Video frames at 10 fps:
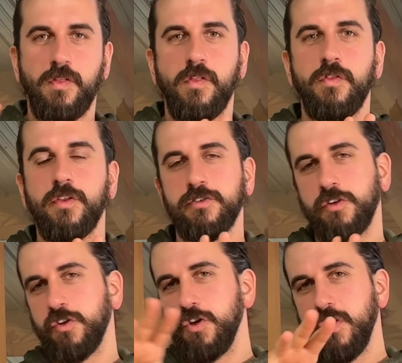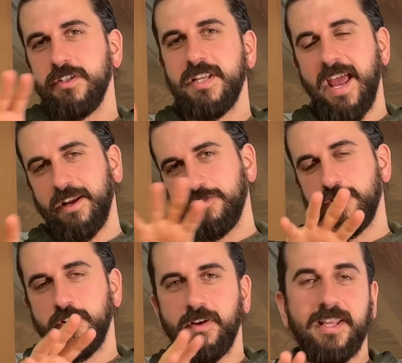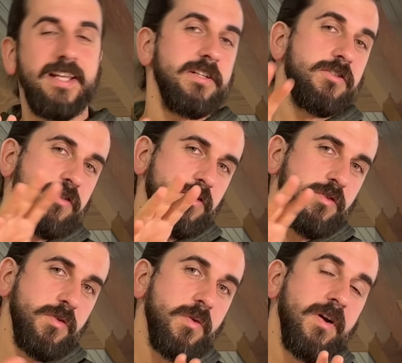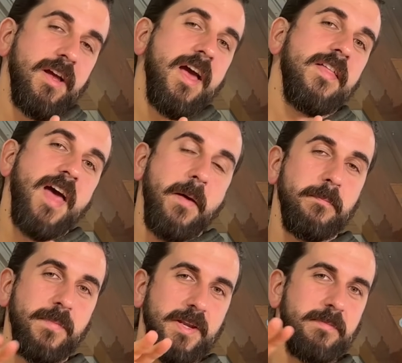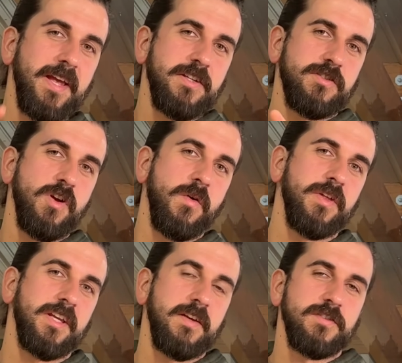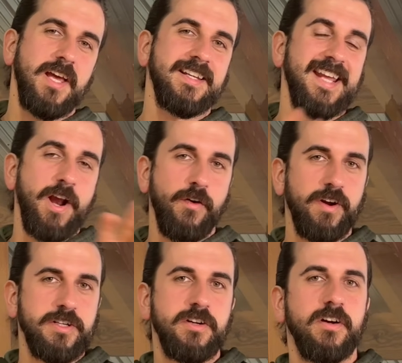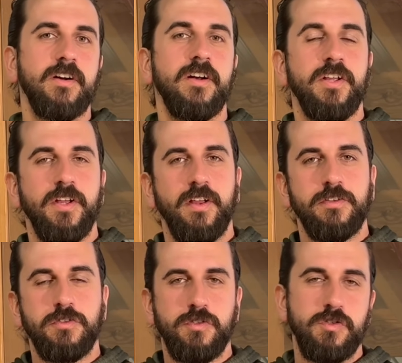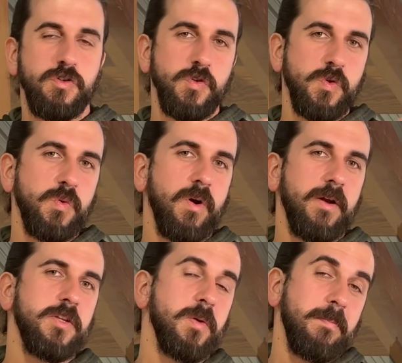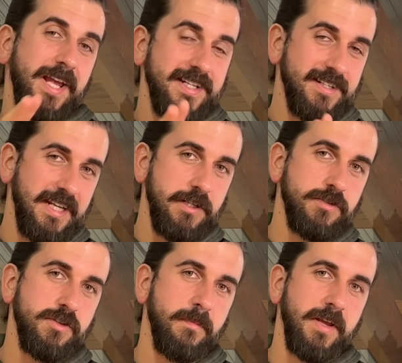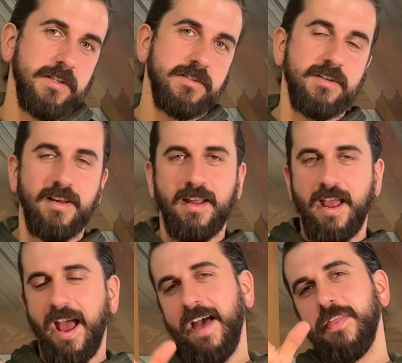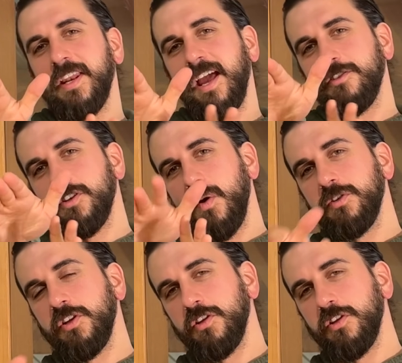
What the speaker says: There's good texture into that mid-bass zone that gives that character to your bass instruments. And then as you go into the